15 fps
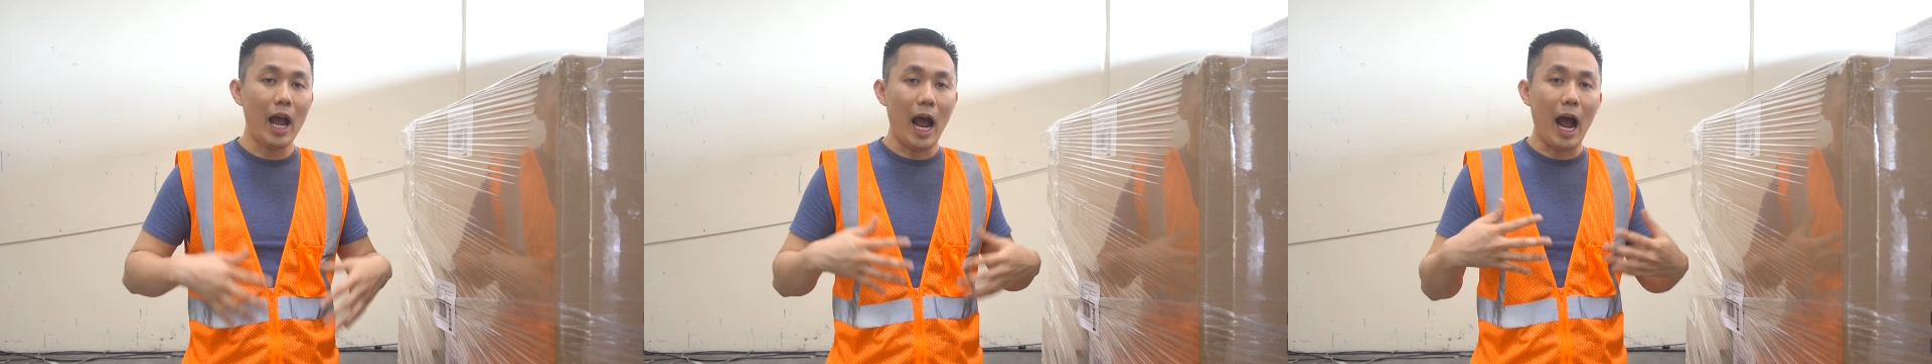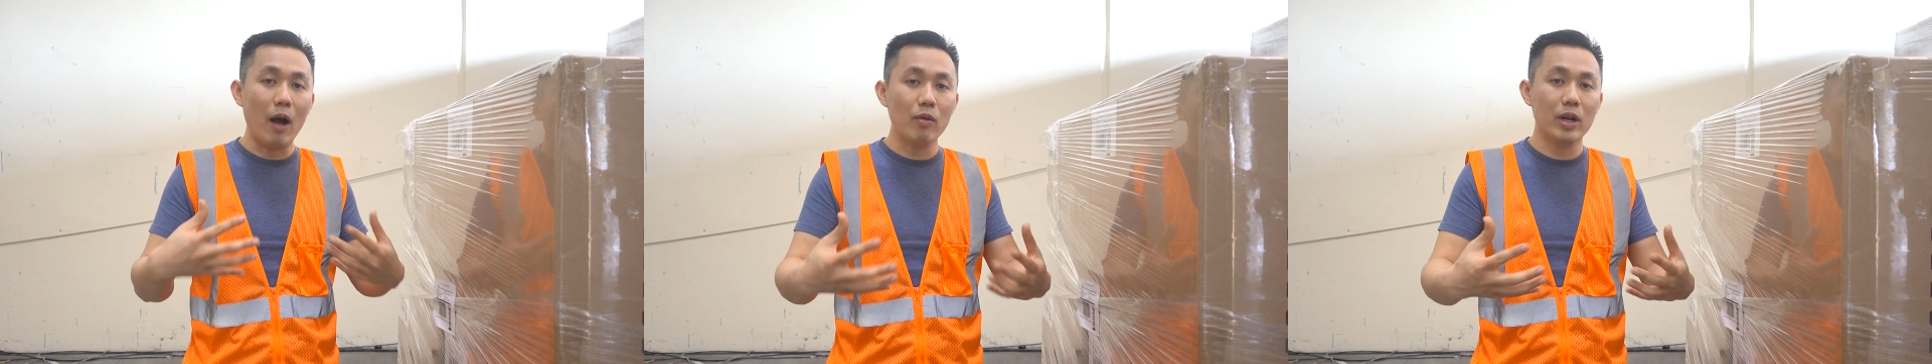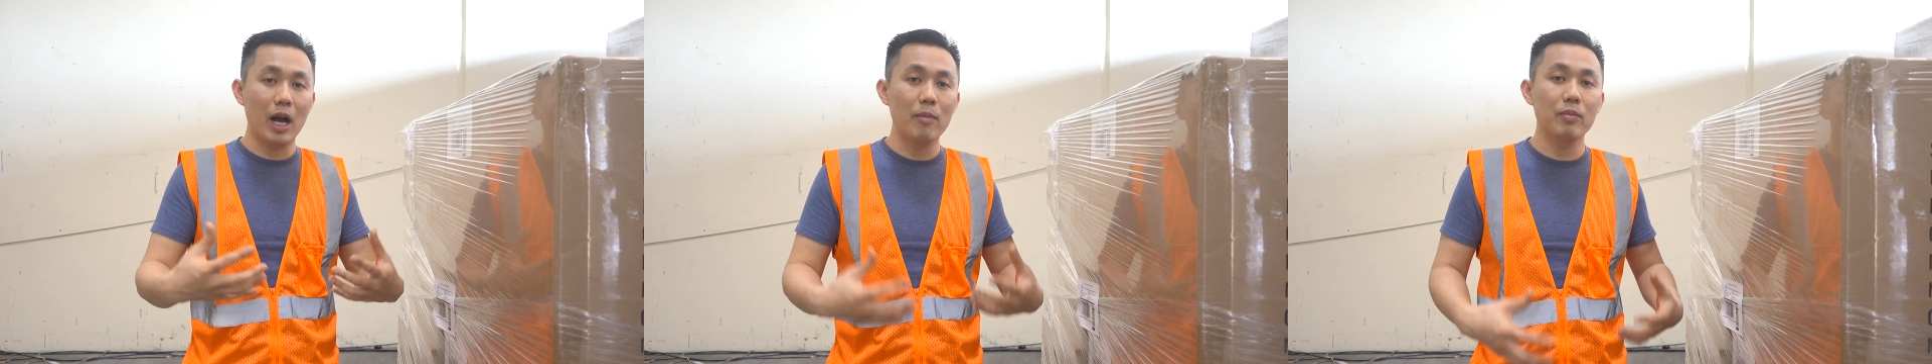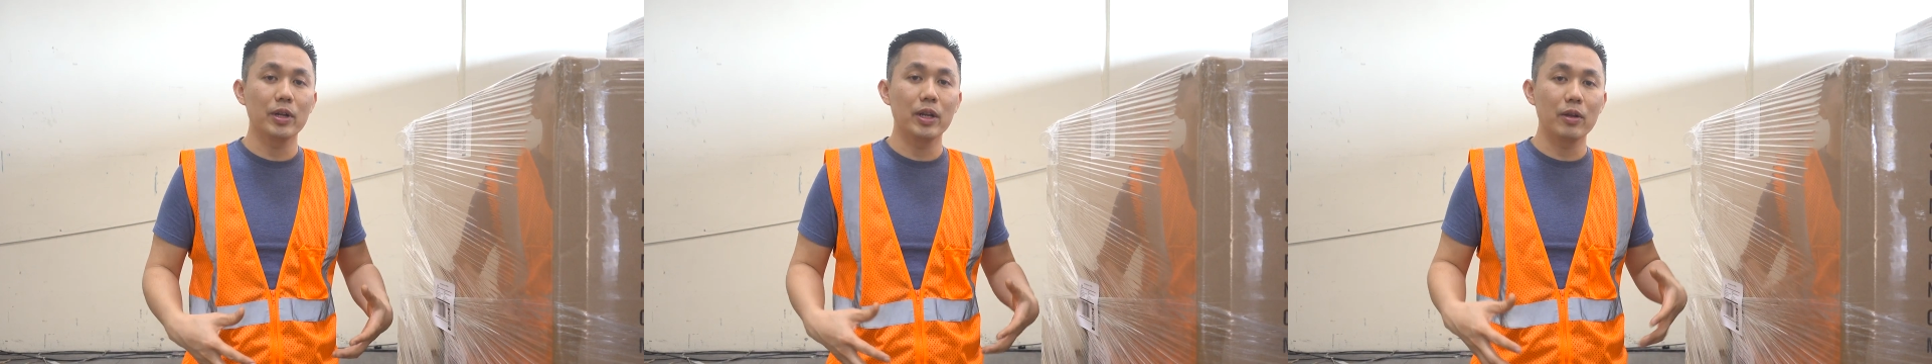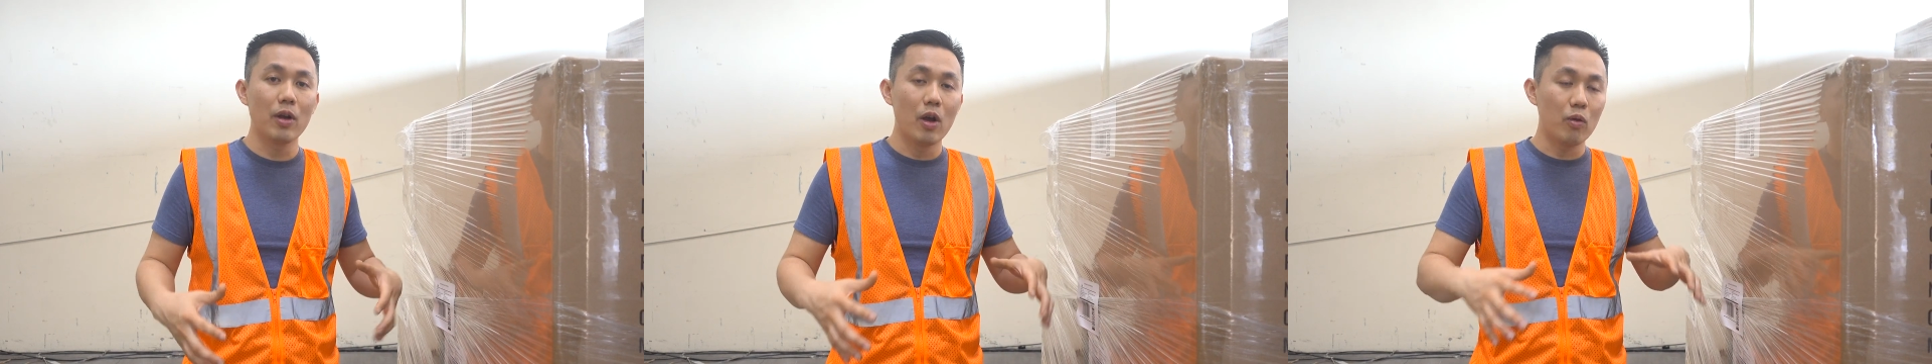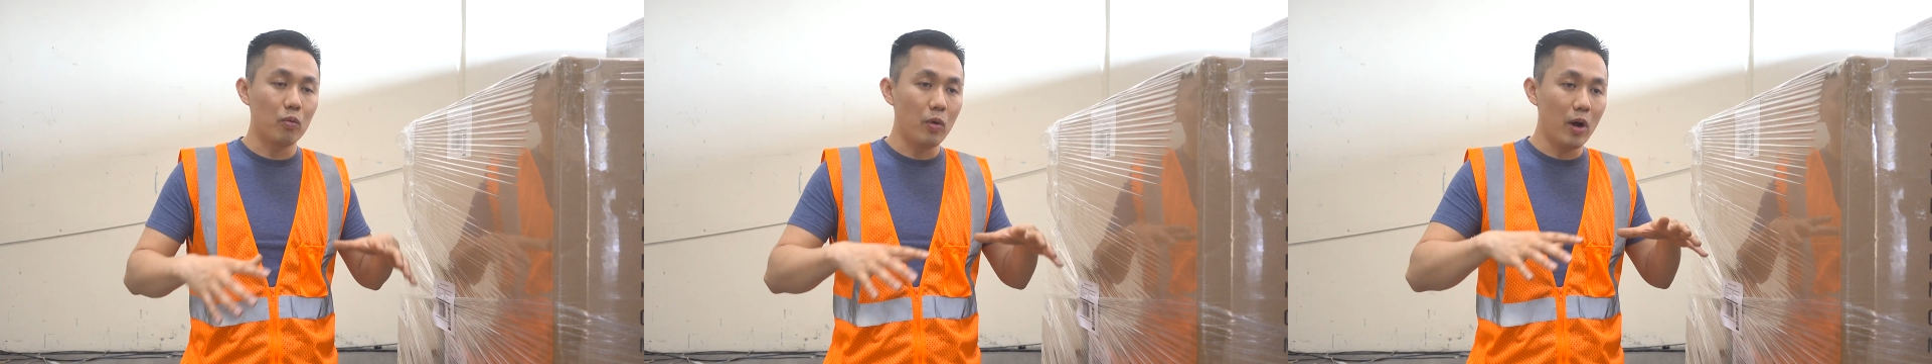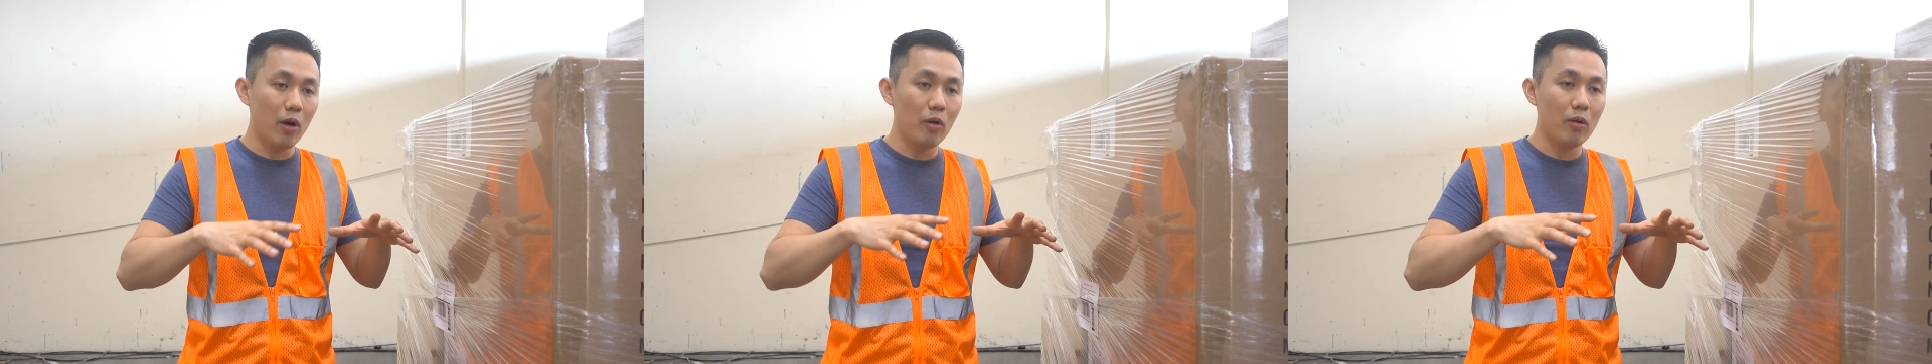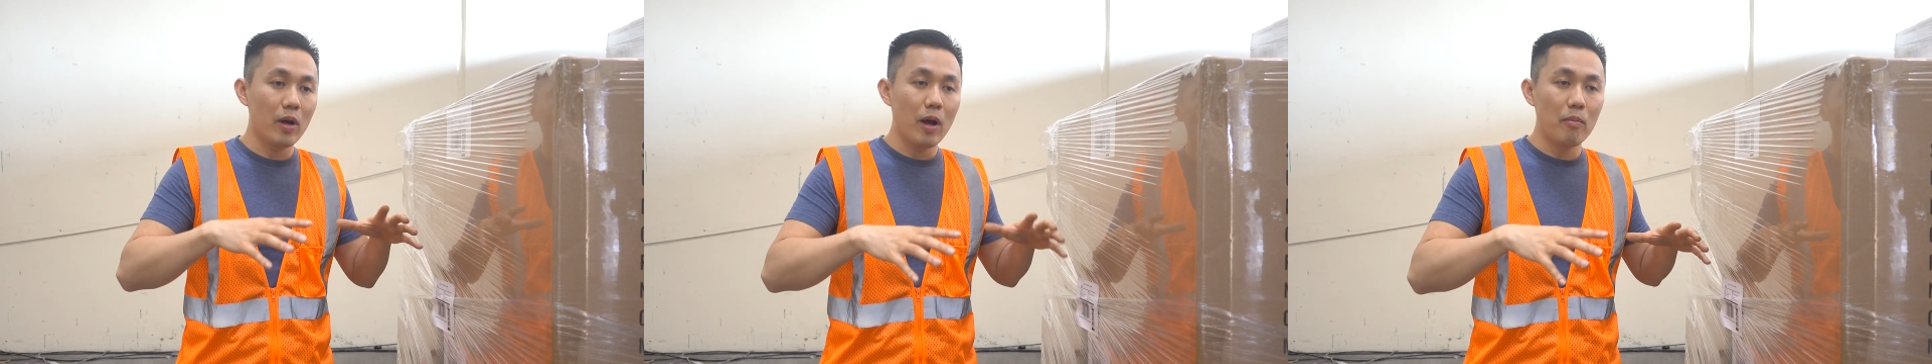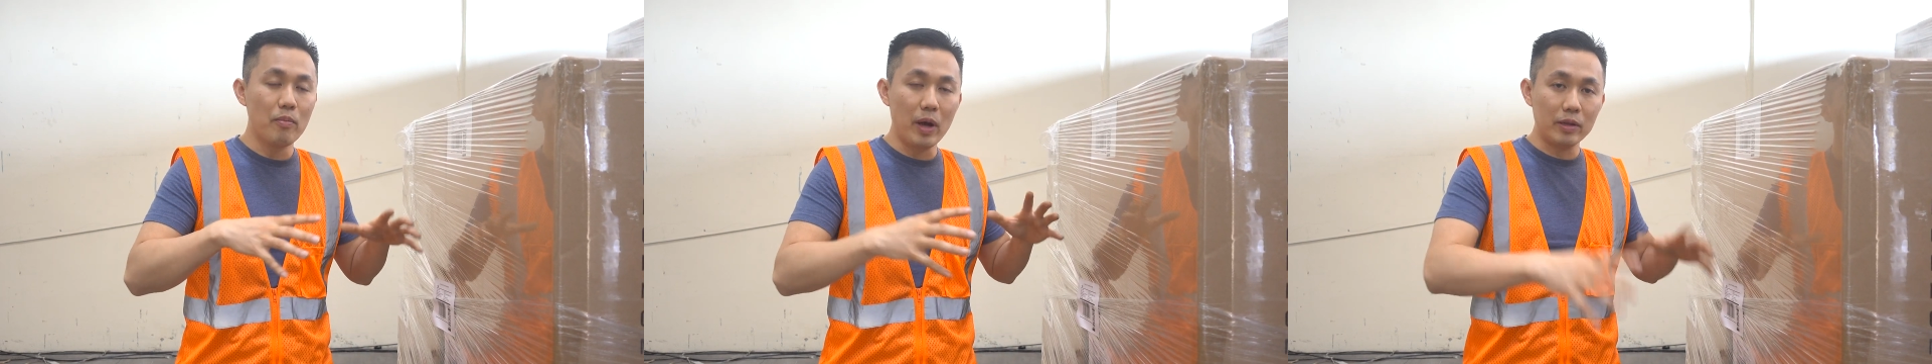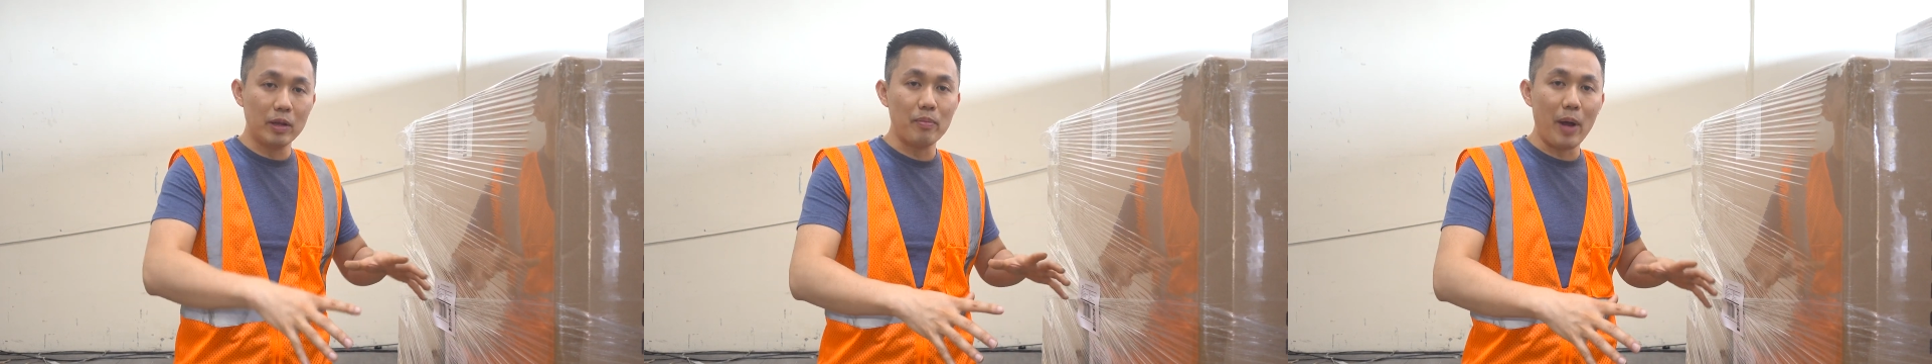Our company will
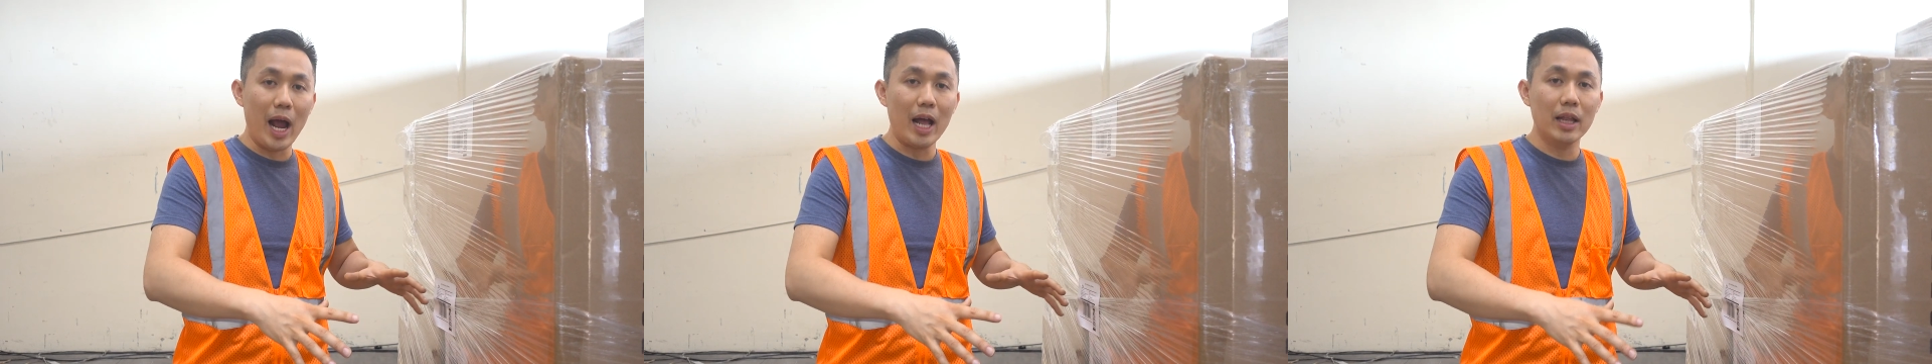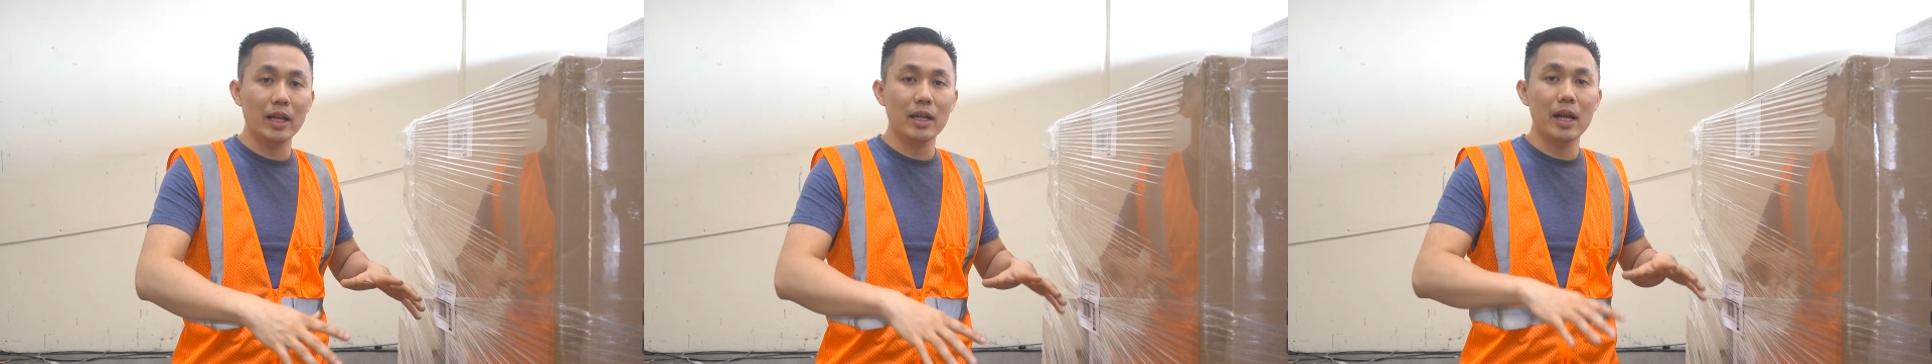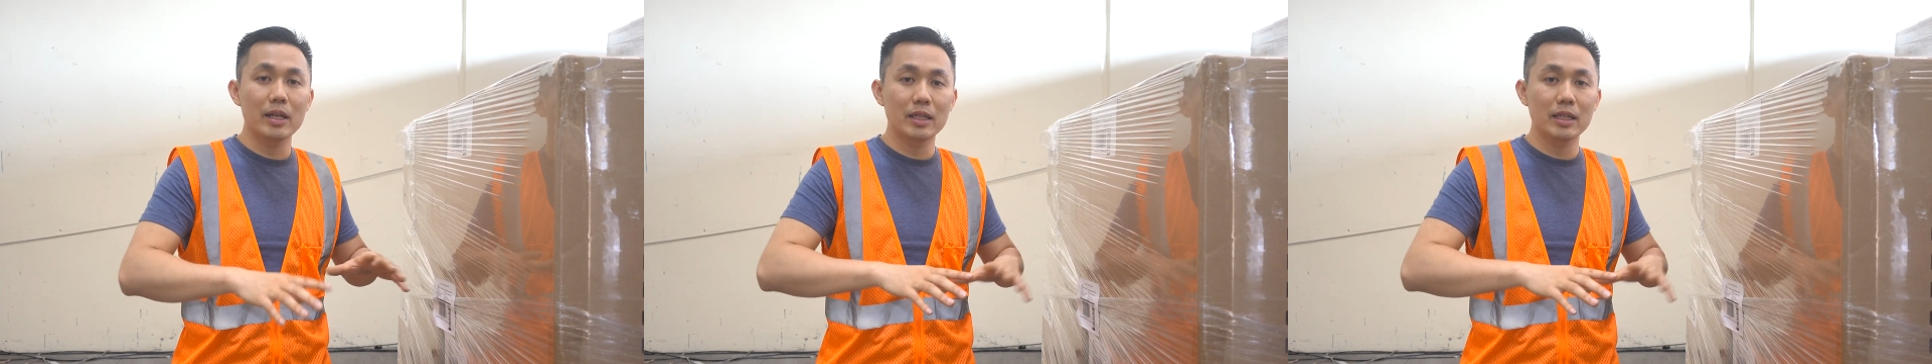build the pallet